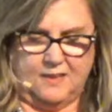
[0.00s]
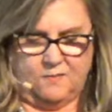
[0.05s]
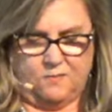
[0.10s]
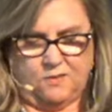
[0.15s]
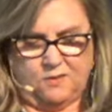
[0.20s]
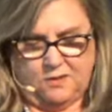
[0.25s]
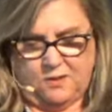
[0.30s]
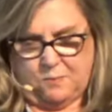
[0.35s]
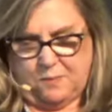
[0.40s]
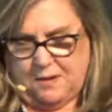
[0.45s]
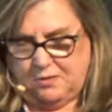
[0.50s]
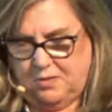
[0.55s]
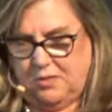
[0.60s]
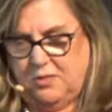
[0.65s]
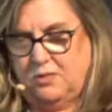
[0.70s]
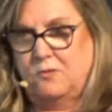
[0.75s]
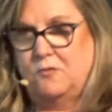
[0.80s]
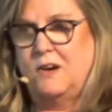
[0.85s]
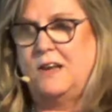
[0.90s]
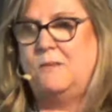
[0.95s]
give us about
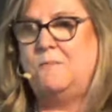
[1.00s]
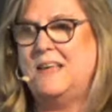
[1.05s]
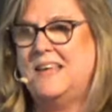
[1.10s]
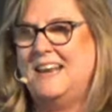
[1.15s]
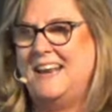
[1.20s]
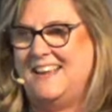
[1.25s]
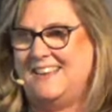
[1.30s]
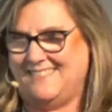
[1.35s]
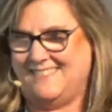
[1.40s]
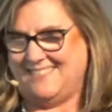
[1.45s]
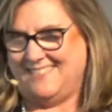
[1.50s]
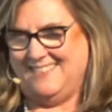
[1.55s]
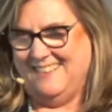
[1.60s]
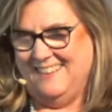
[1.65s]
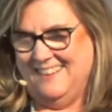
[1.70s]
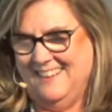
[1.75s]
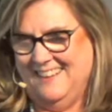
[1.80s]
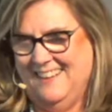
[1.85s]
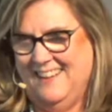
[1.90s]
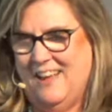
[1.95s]
3 minutes
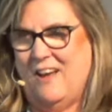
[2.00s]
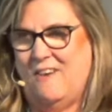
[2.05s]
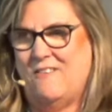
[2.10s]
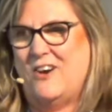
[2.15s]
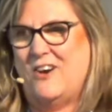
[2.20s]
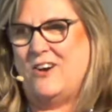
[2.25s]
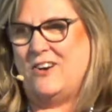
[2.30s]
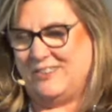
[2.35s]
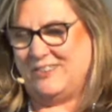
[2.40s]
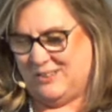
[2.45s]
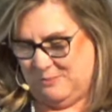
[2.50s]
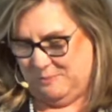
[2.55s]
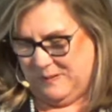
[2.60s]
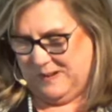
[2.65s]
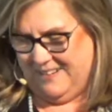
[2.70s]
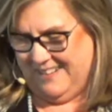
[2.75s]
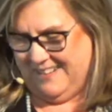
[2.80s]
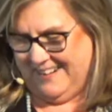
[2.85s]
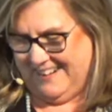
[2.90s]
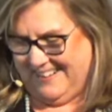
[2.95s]
of her
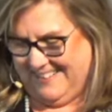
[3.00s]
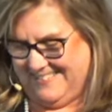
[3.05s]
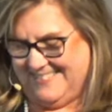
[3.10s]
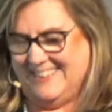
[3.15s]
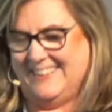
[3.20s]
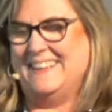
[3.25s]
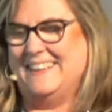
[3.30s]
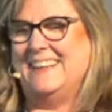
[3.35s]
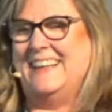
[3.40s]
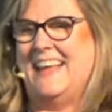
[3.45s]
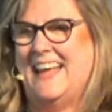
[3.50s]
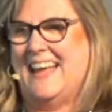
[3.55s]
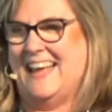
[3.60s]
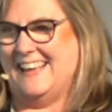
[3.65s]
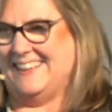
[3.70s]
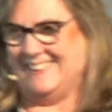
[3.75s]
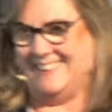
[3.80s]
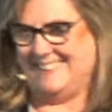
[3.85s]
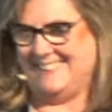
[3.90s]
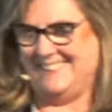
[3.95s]
experience in
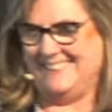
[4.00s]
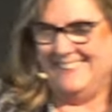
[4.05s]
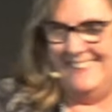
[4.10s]
class.